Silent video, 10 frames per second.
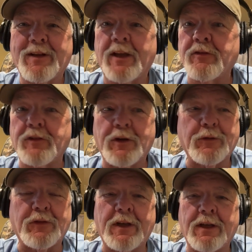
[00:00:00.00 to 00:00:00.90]
and
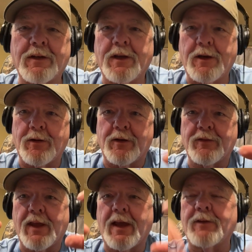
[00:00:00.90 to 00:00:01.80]
still seeing deer, and
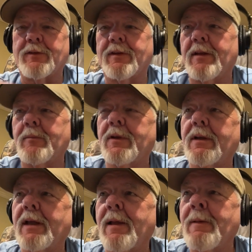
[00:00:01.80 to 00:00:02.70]
his eyes are that
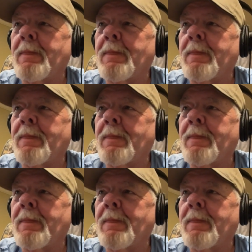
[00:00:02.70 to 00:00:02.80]
big.